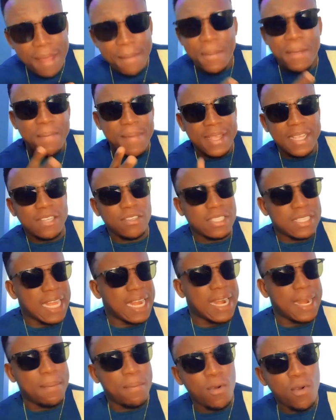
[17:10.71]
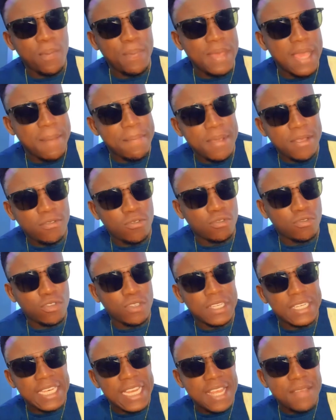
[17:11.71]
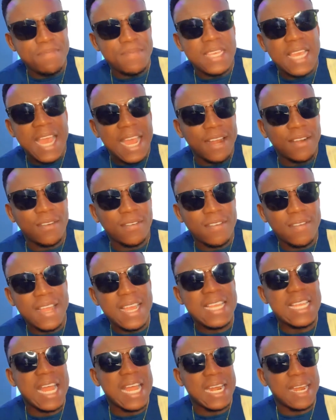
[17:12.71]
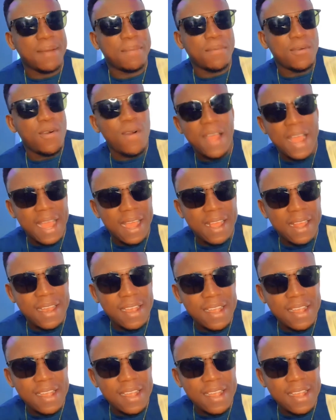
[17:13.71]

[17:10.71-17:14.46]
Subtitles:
me make sure say na mo bia me tutu ni ne bia no eya na mo a